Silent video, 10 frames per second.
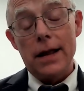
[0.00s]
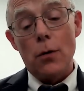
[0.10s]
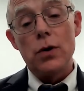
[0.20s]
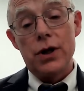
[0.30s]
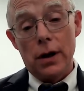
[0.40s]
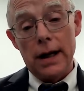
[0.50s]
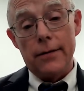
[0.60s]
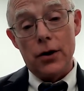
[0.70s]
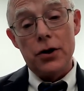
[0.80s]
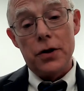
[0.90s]
that was
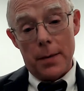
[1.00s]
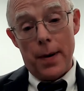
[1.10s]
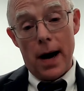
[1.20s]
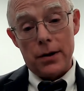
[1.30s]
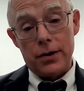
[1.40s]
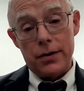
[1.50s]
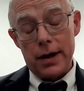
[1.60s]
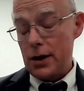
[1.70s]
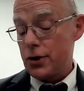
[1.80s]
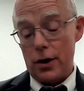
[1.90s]
delivered to the apostles,
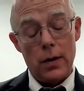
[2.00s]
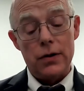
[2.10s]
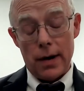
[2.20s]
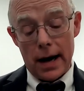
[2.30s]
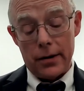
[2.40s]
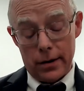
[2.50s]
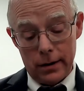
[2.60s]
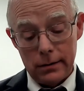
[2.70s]
it sure was radical.